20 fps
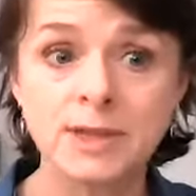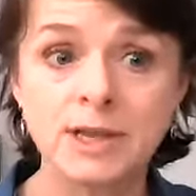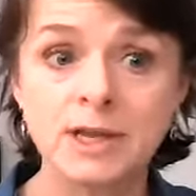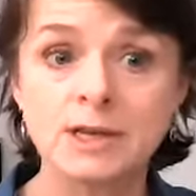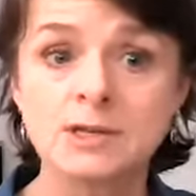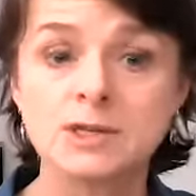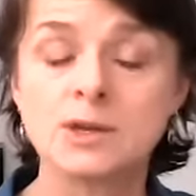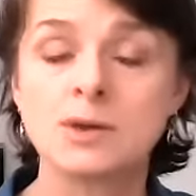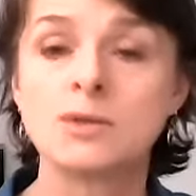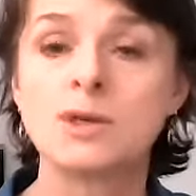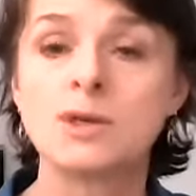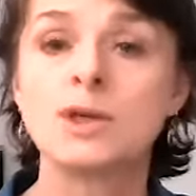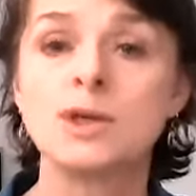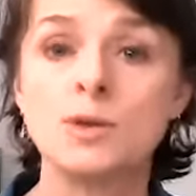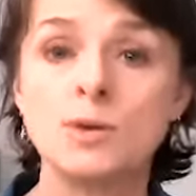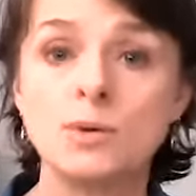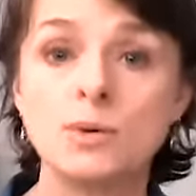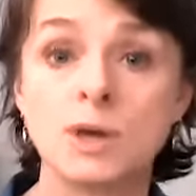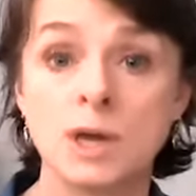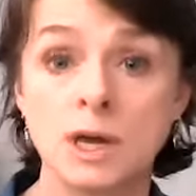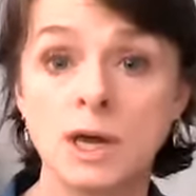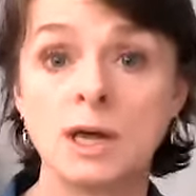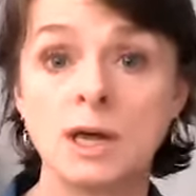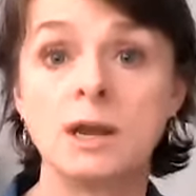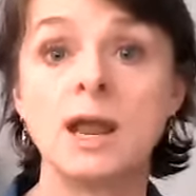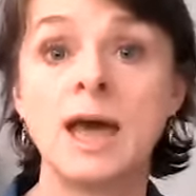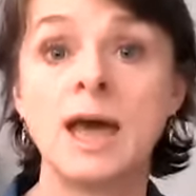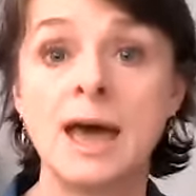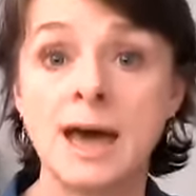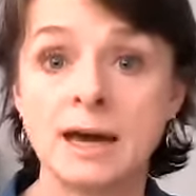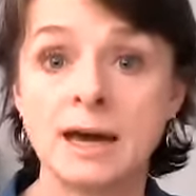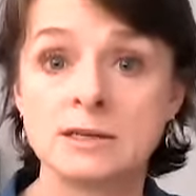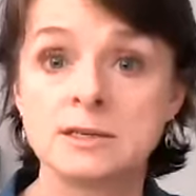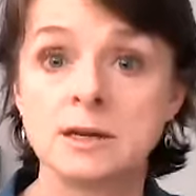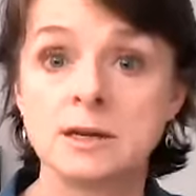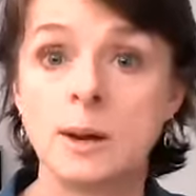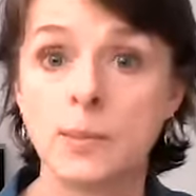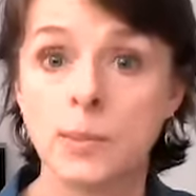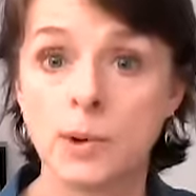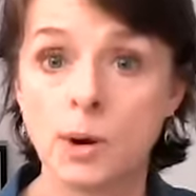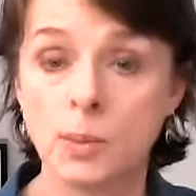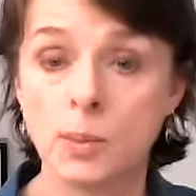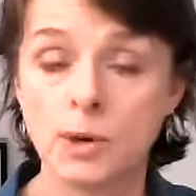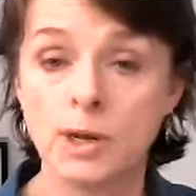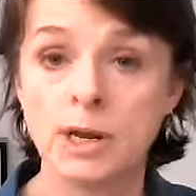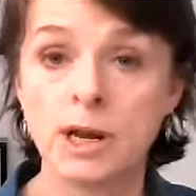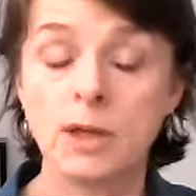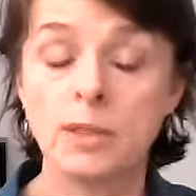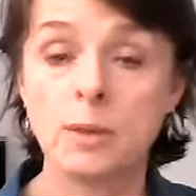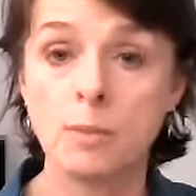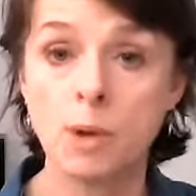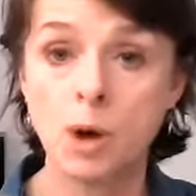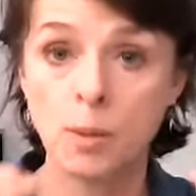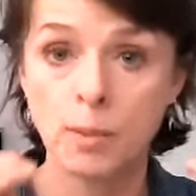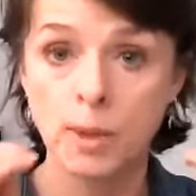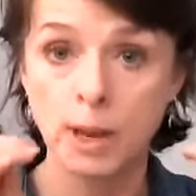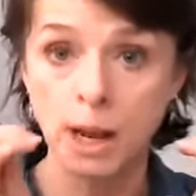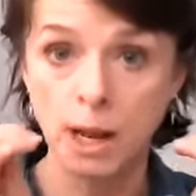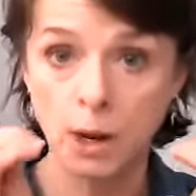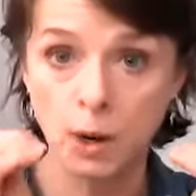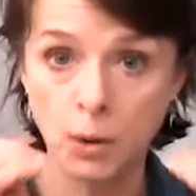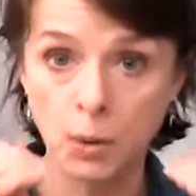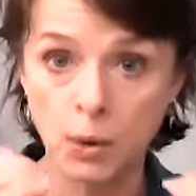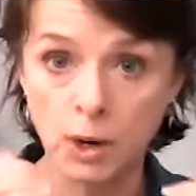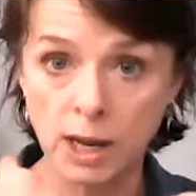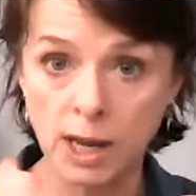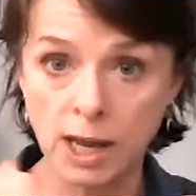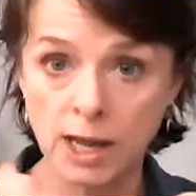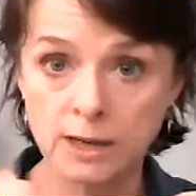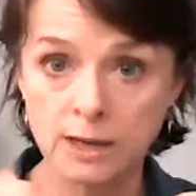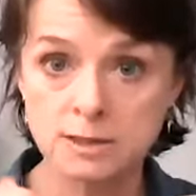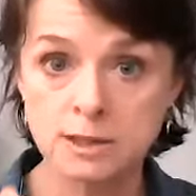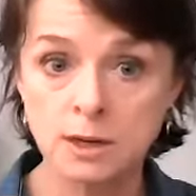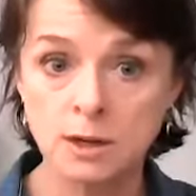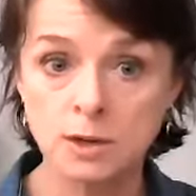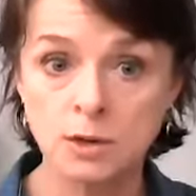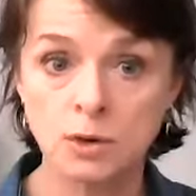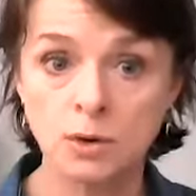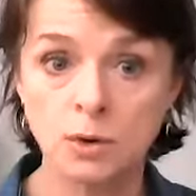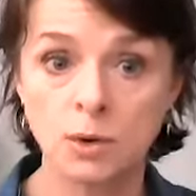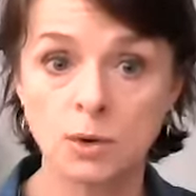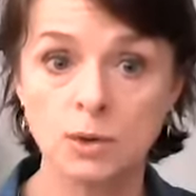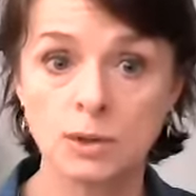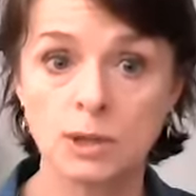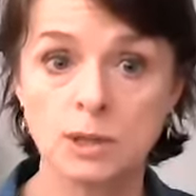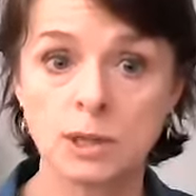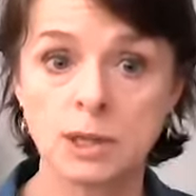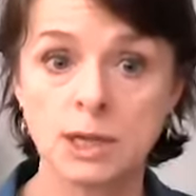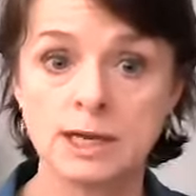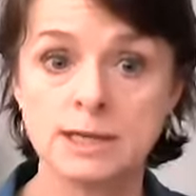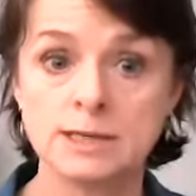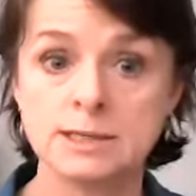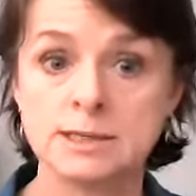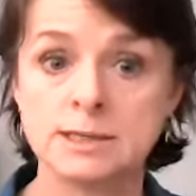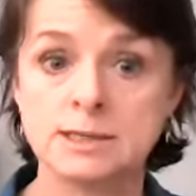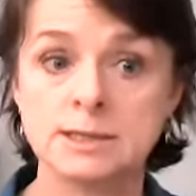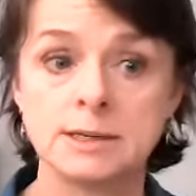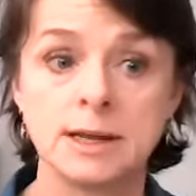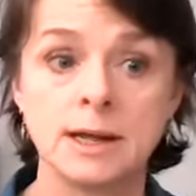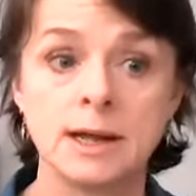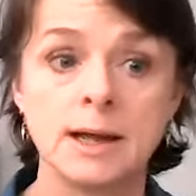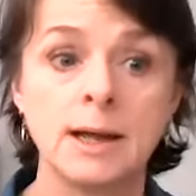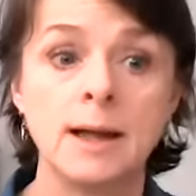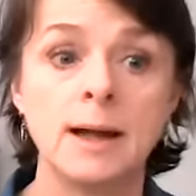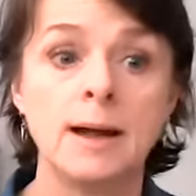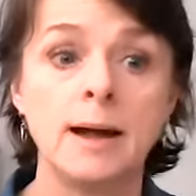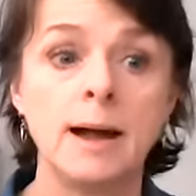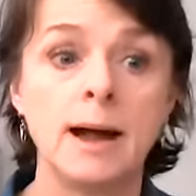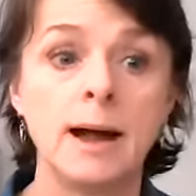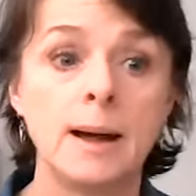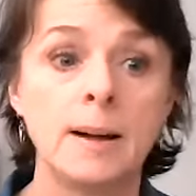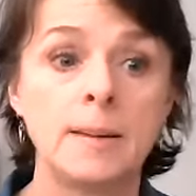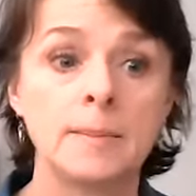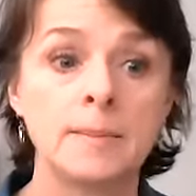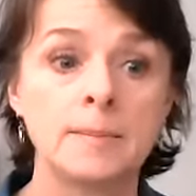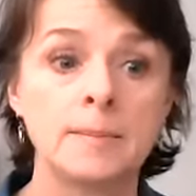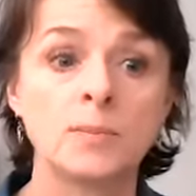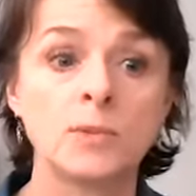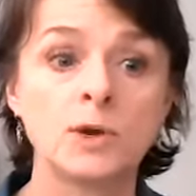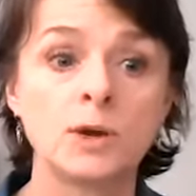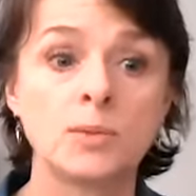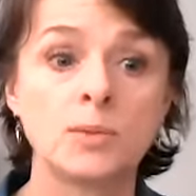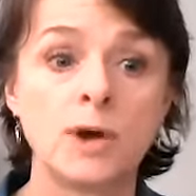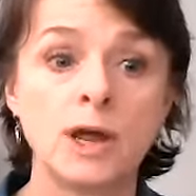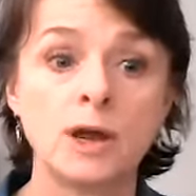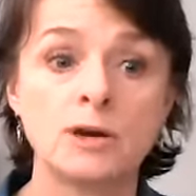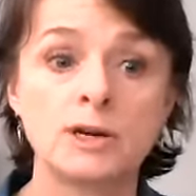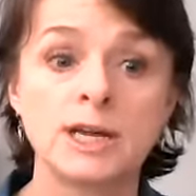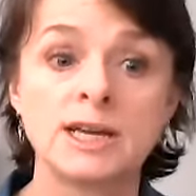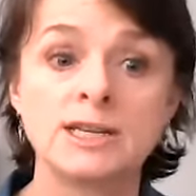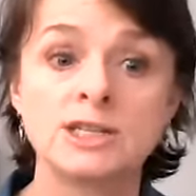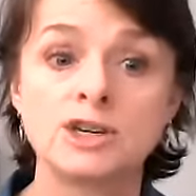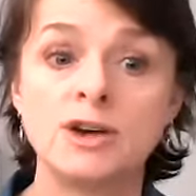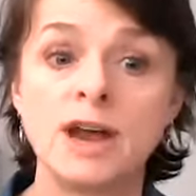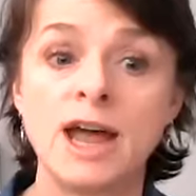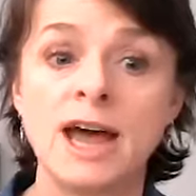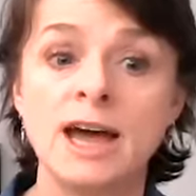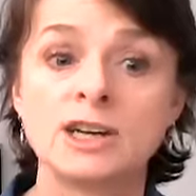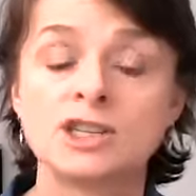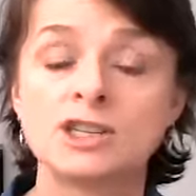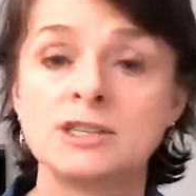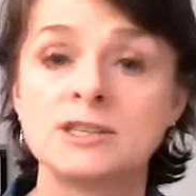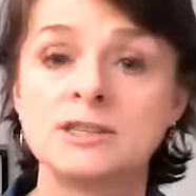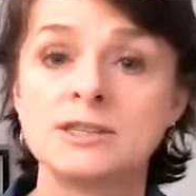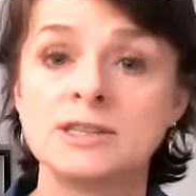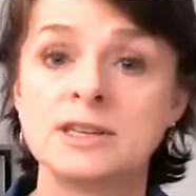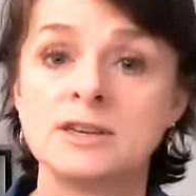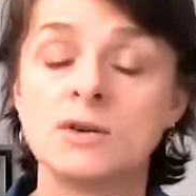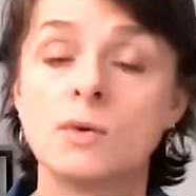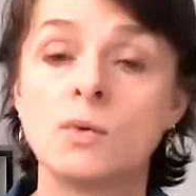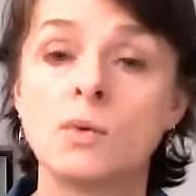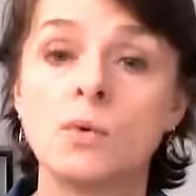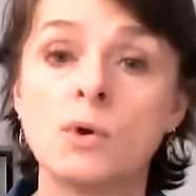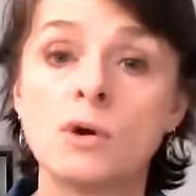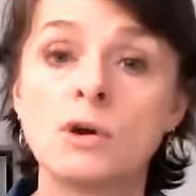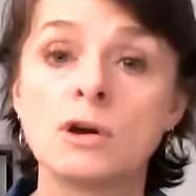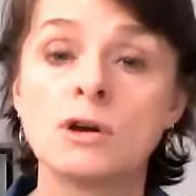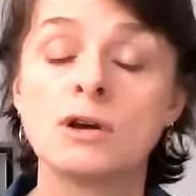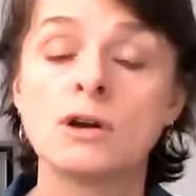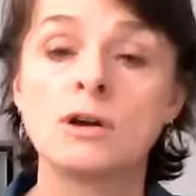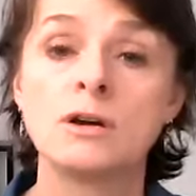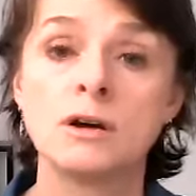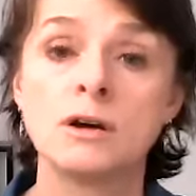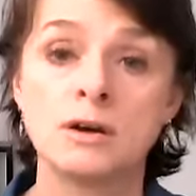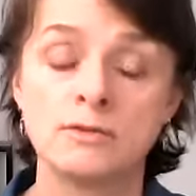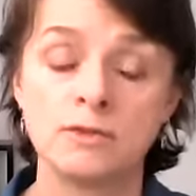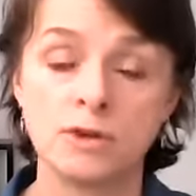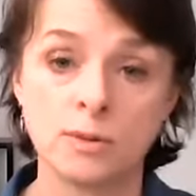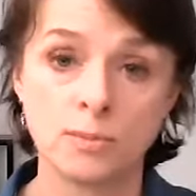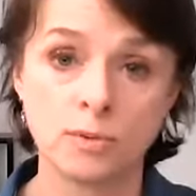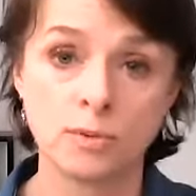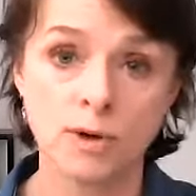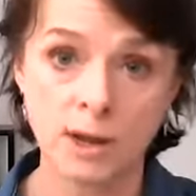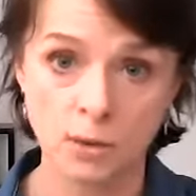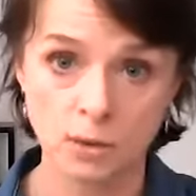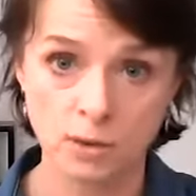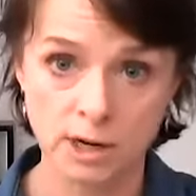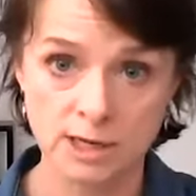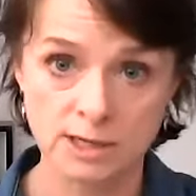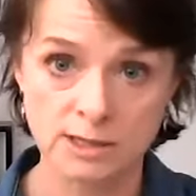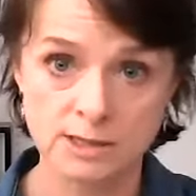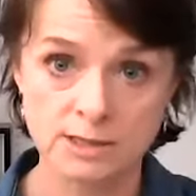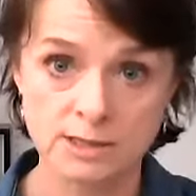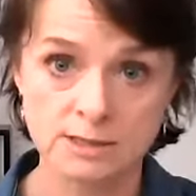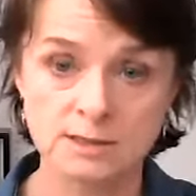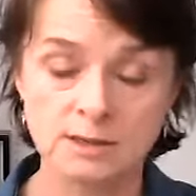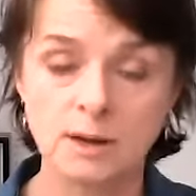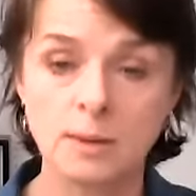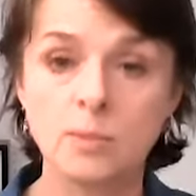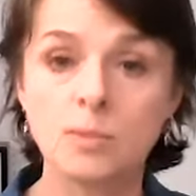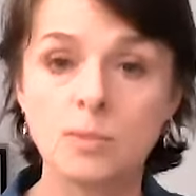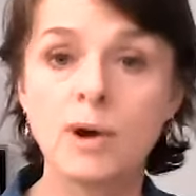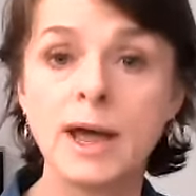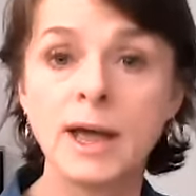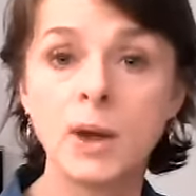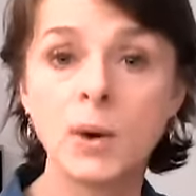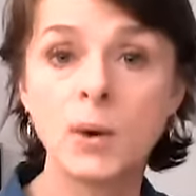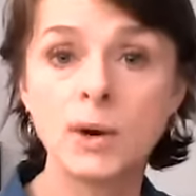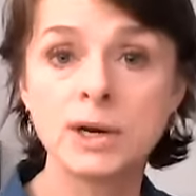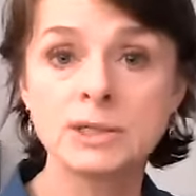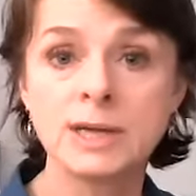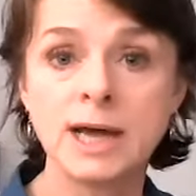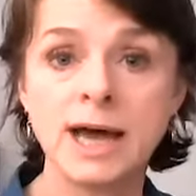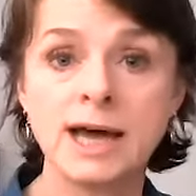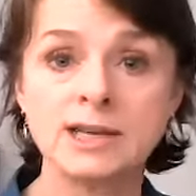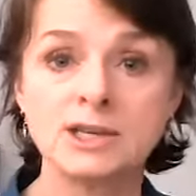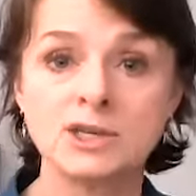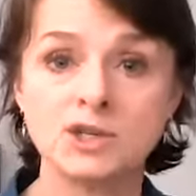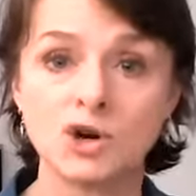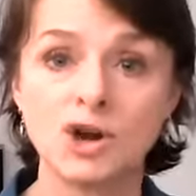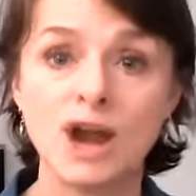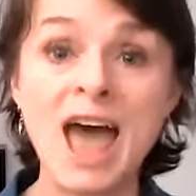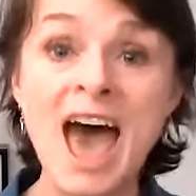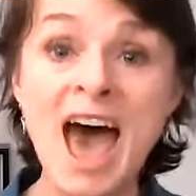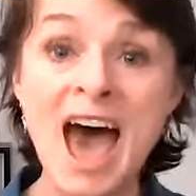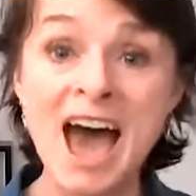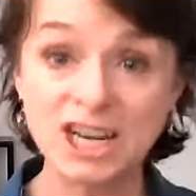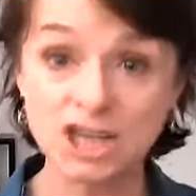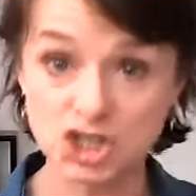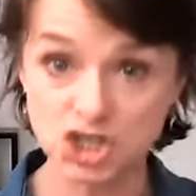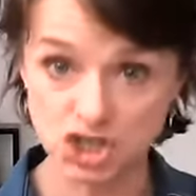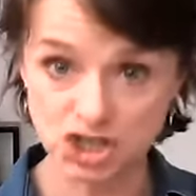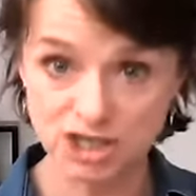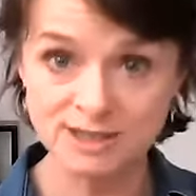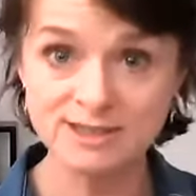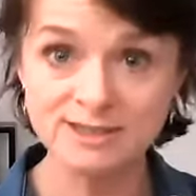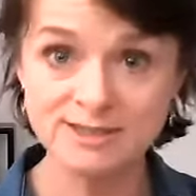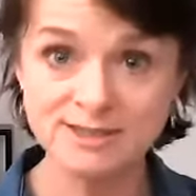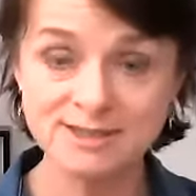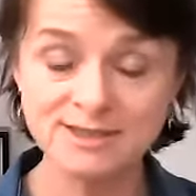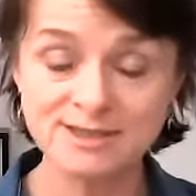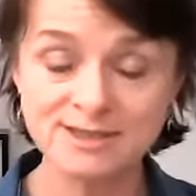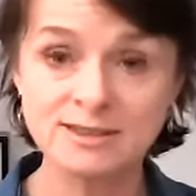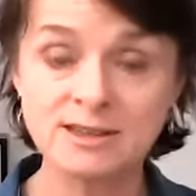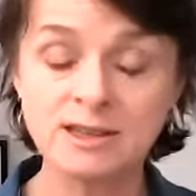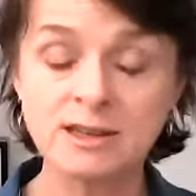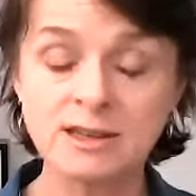so that you can act appropriate in the moment and create your list. When you prioritize your actions in order of your priorities, prioritize your actions